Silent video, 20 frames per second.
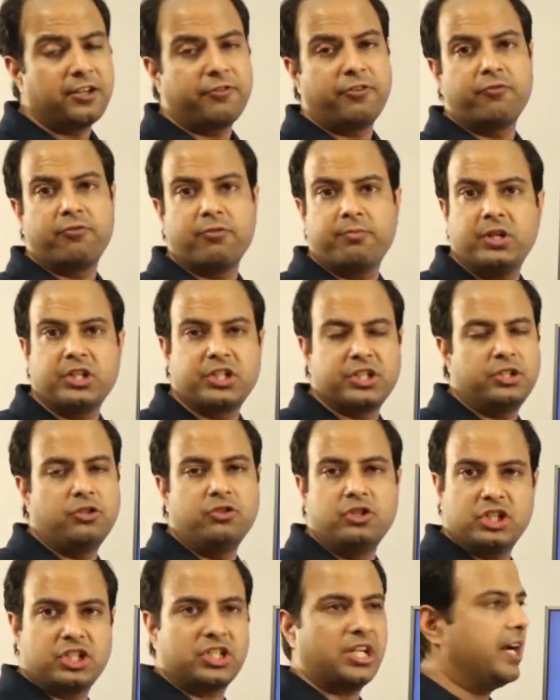of information you
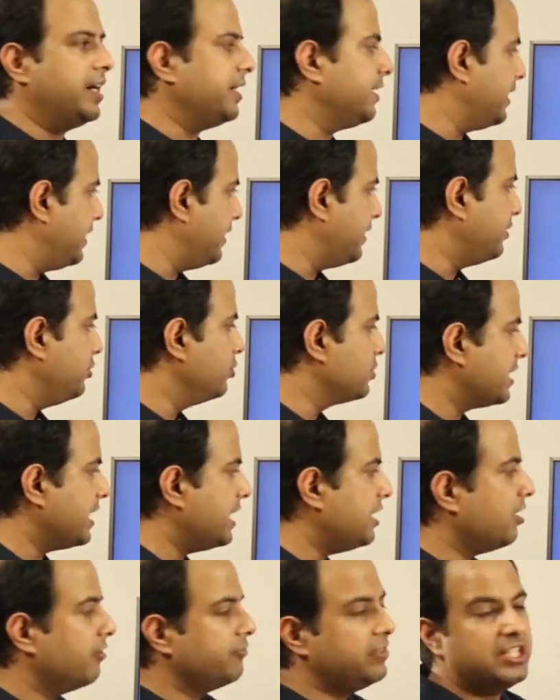just can't get using
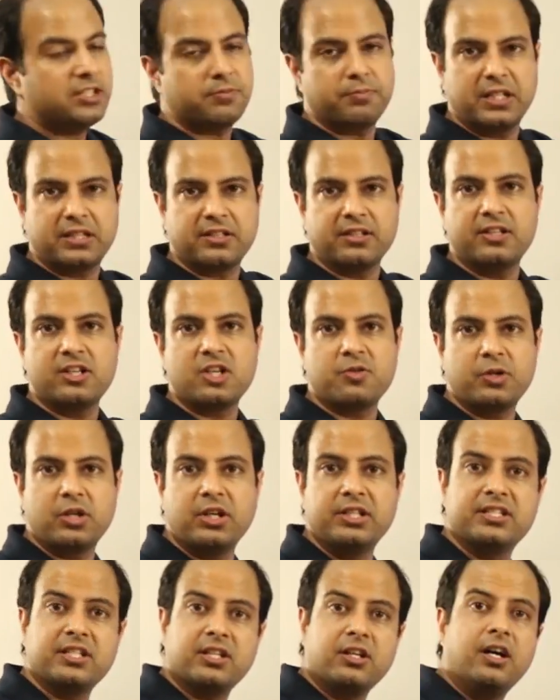any of these methods
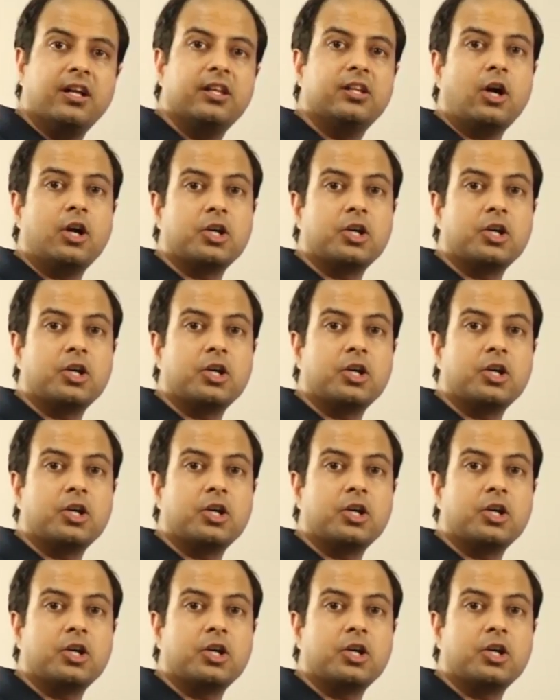because these are all